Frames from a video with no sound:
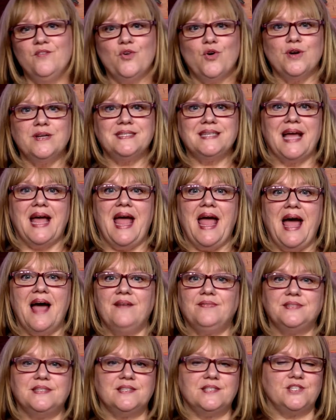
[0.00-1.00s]
course, I
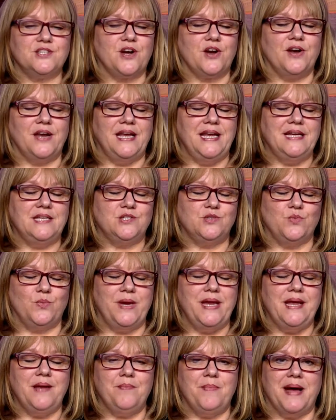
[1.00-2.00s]
have to start each
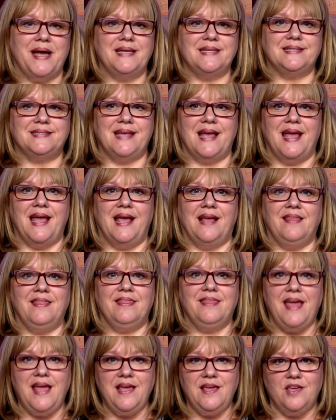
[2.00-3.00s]
week by saying
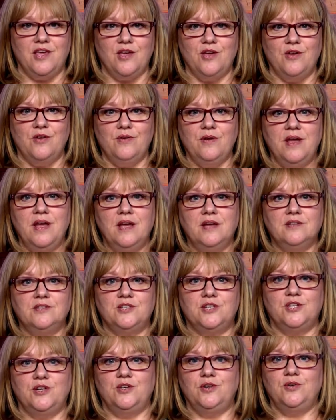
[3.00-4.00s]
thank you
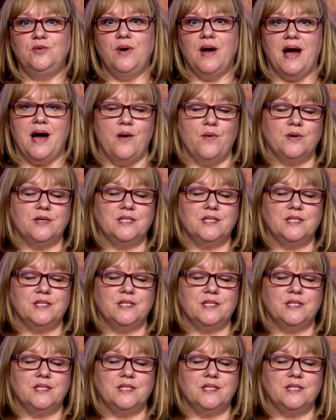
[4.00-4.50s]
to our